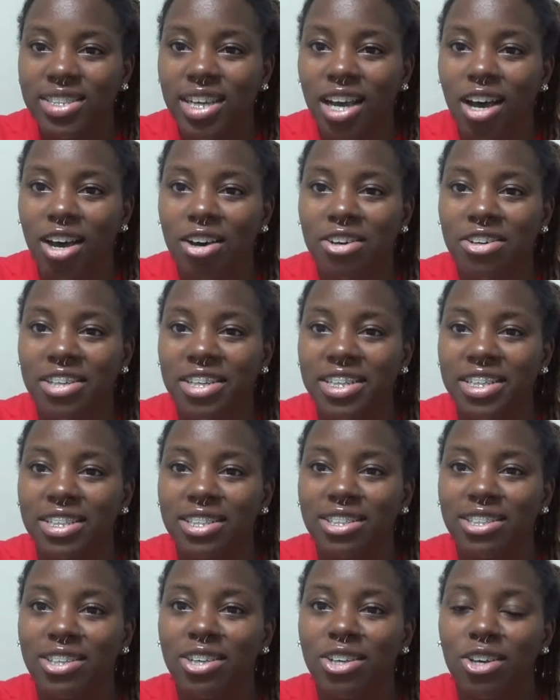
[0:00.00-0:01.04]
talk and
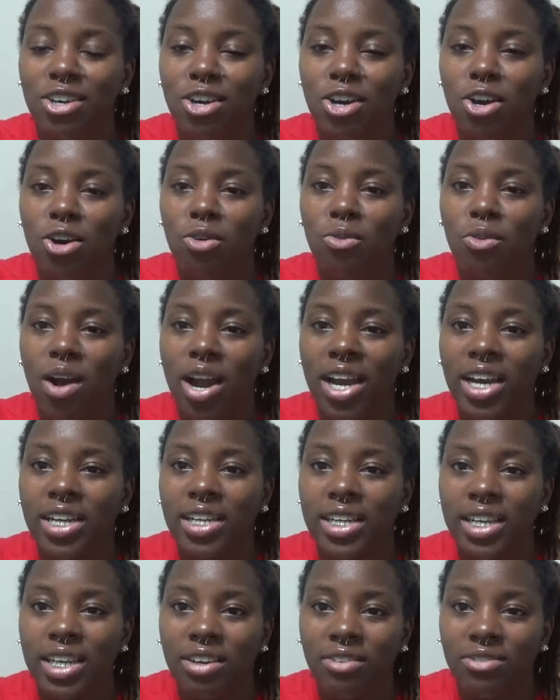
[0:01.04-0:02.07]
write
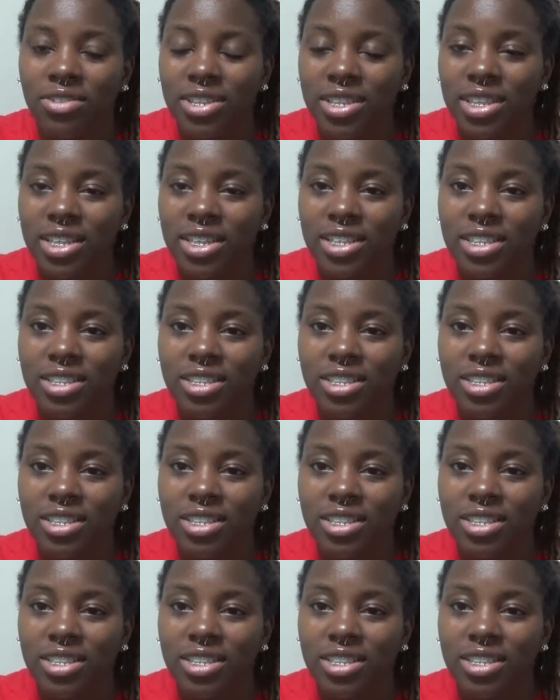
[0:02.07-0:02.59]
and everything.